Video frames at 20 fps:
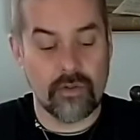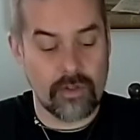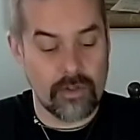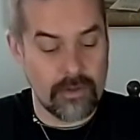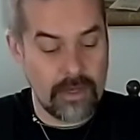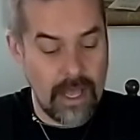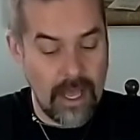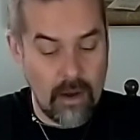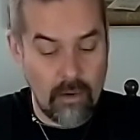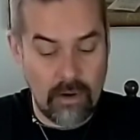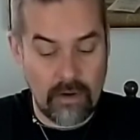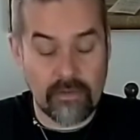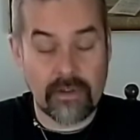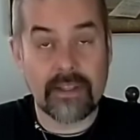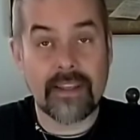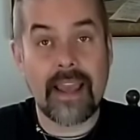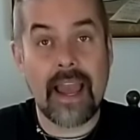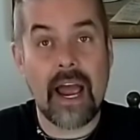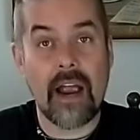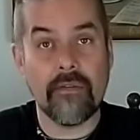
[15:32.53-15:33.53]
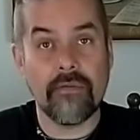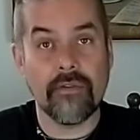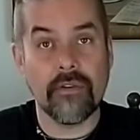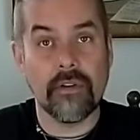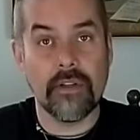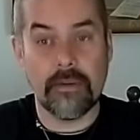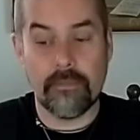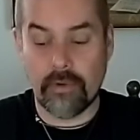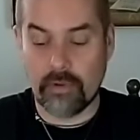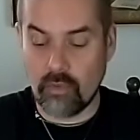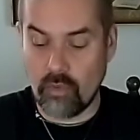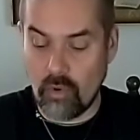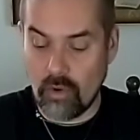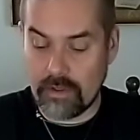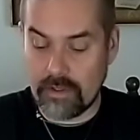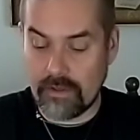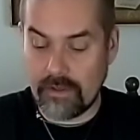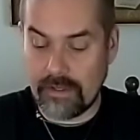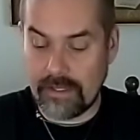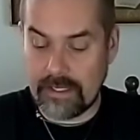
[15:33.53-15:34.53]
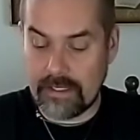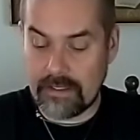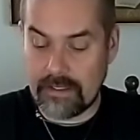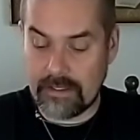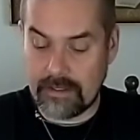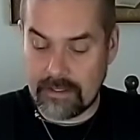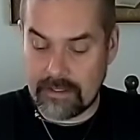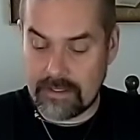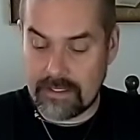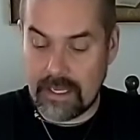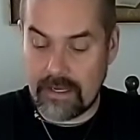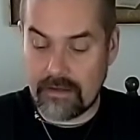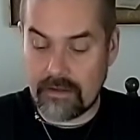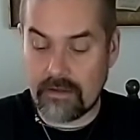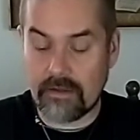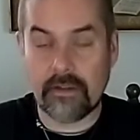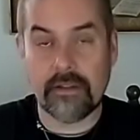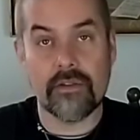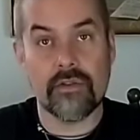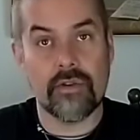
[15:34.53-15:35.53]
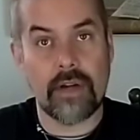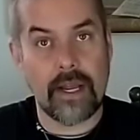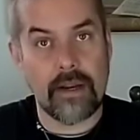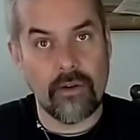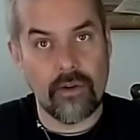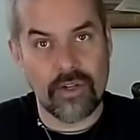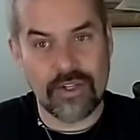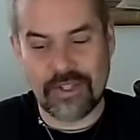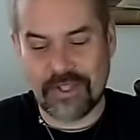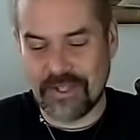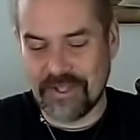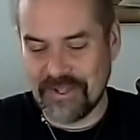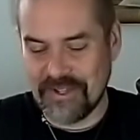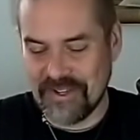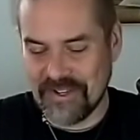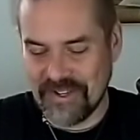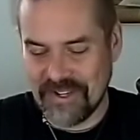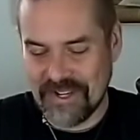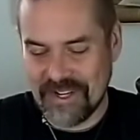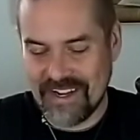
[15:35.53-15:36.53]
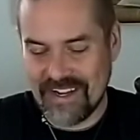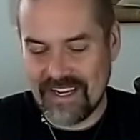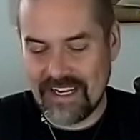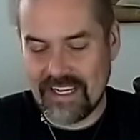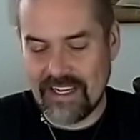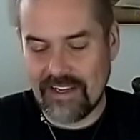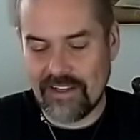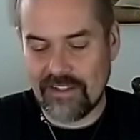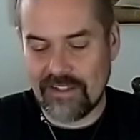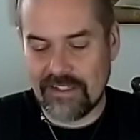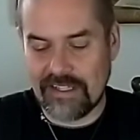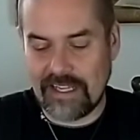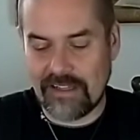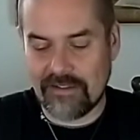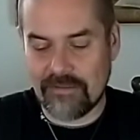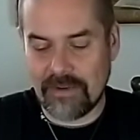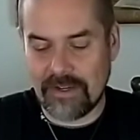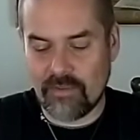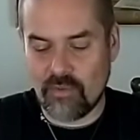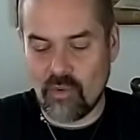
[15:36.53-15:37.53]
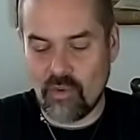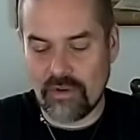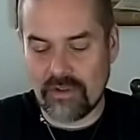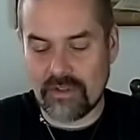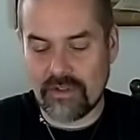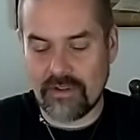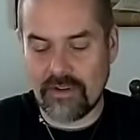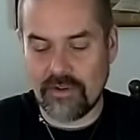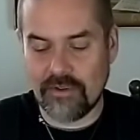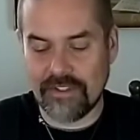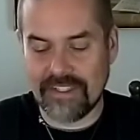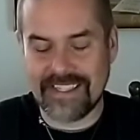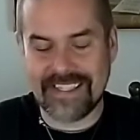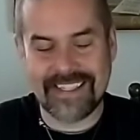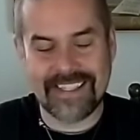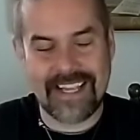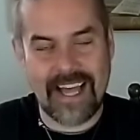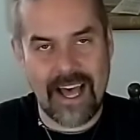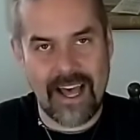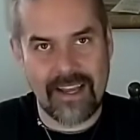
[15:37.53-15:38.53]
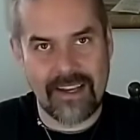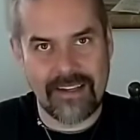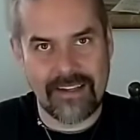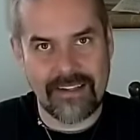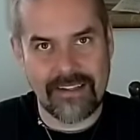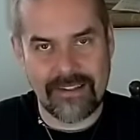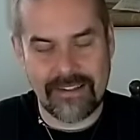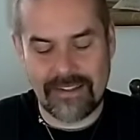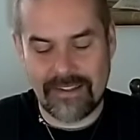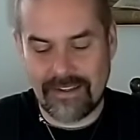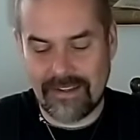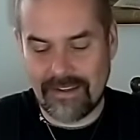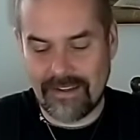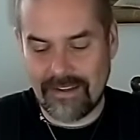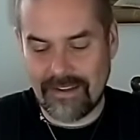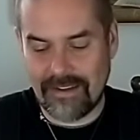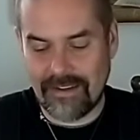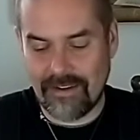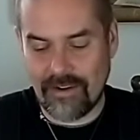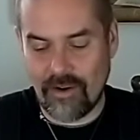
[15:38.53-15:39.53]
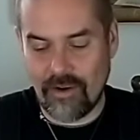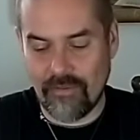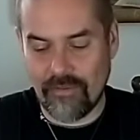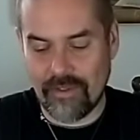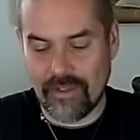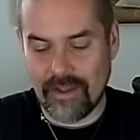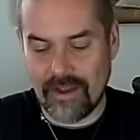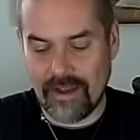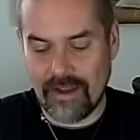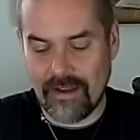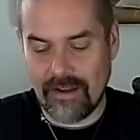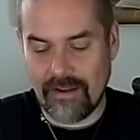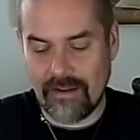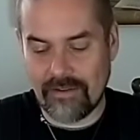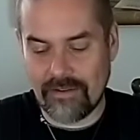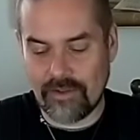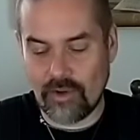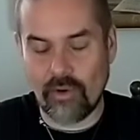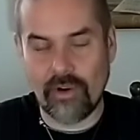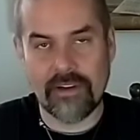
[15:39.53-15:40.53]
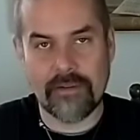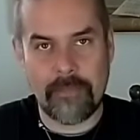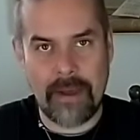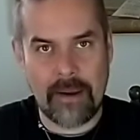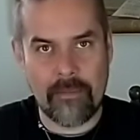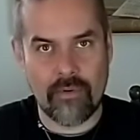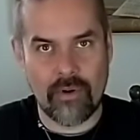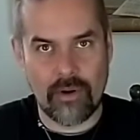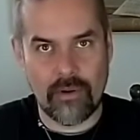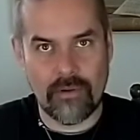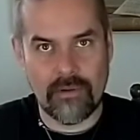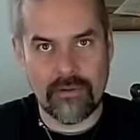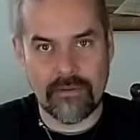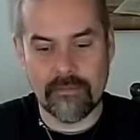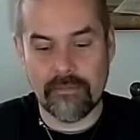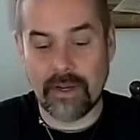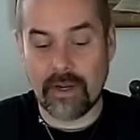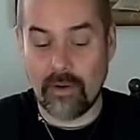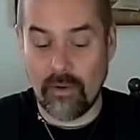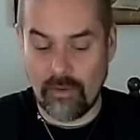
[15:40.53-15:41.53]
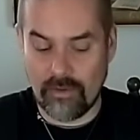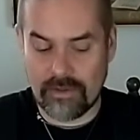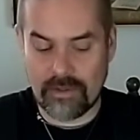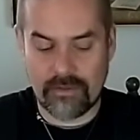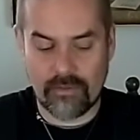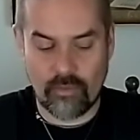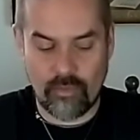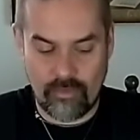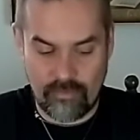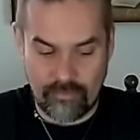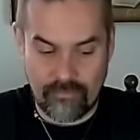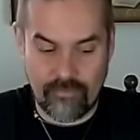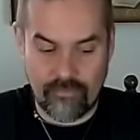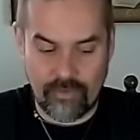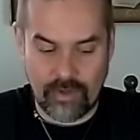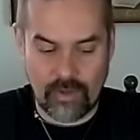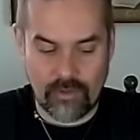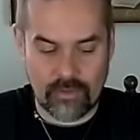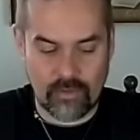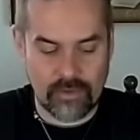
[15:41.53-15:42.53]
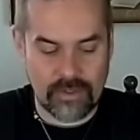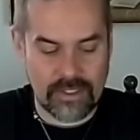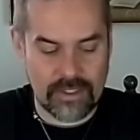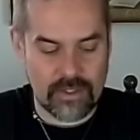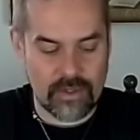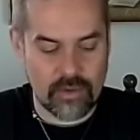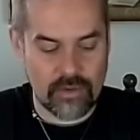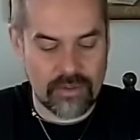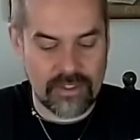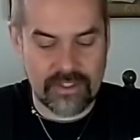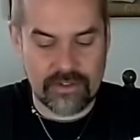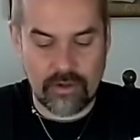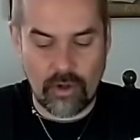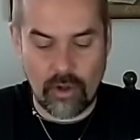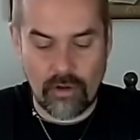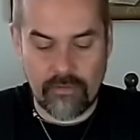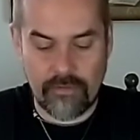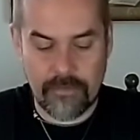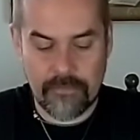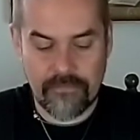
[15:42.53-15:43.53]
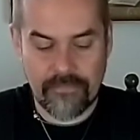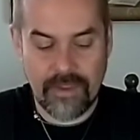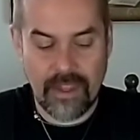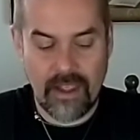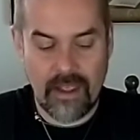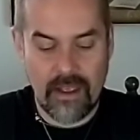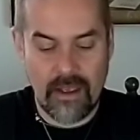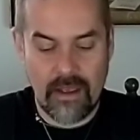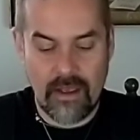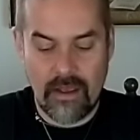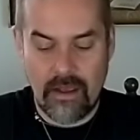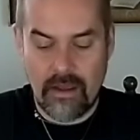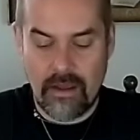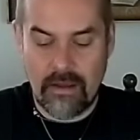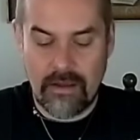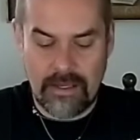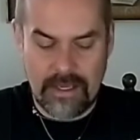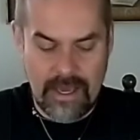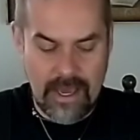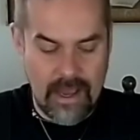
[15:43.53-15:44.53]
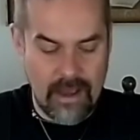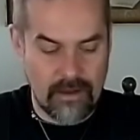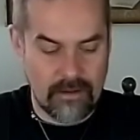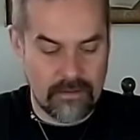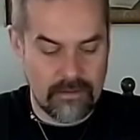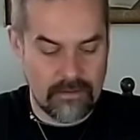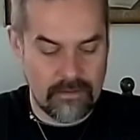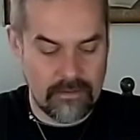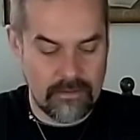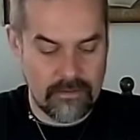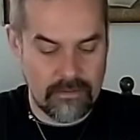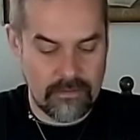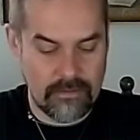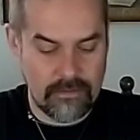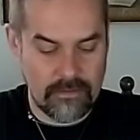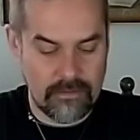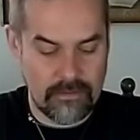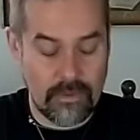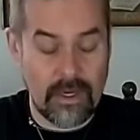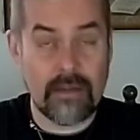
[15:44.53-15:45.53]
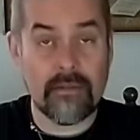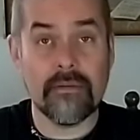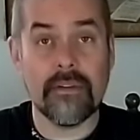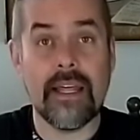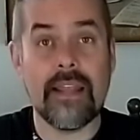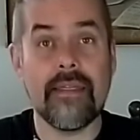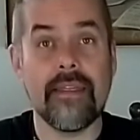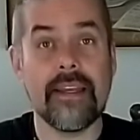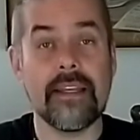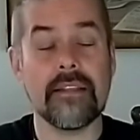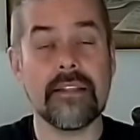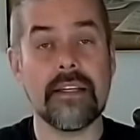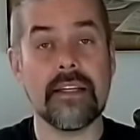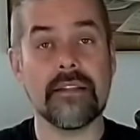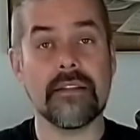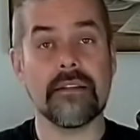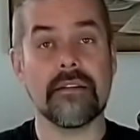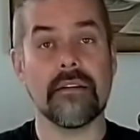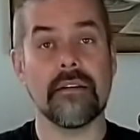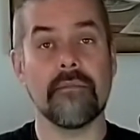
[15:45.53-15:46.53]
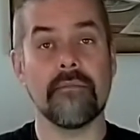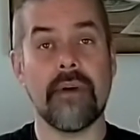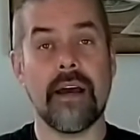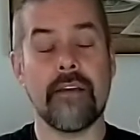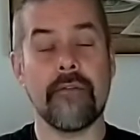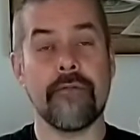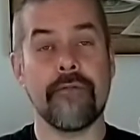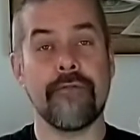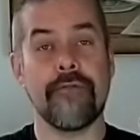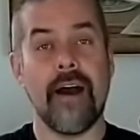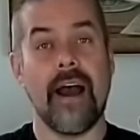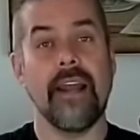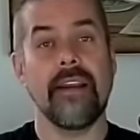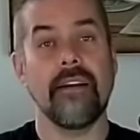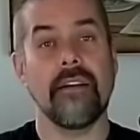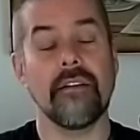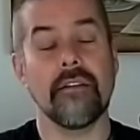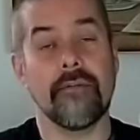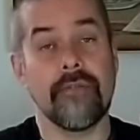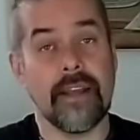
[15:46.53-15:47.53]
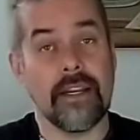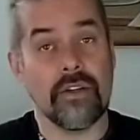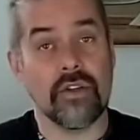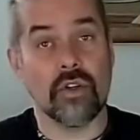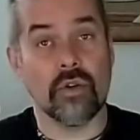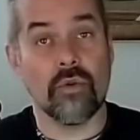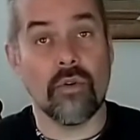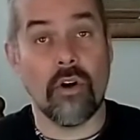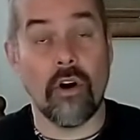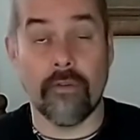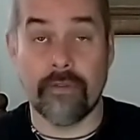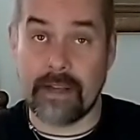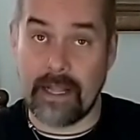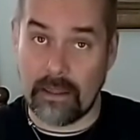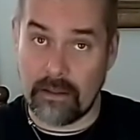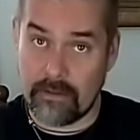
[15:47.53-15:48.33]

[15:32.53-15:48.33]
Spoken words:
So now I will carefully put water in this in the center. Try not to get so much water on the side of the toilet paper roll because we don't want it to dissolve. Yeah. Well, and this is my final video of